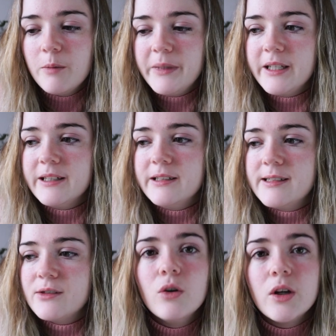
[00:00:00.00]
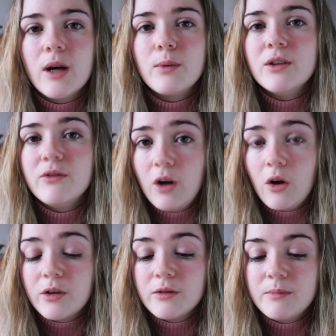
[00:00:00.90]
because although I will
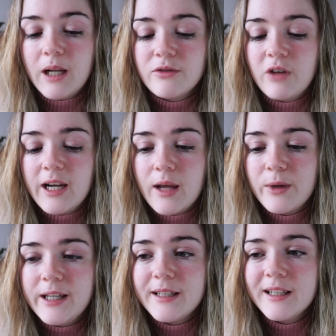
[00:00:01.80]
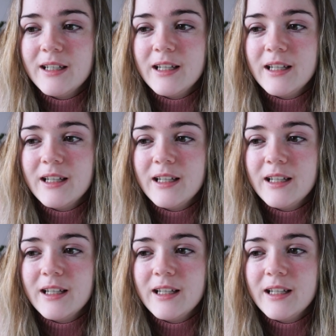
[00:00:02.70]
vlog Black Friday week,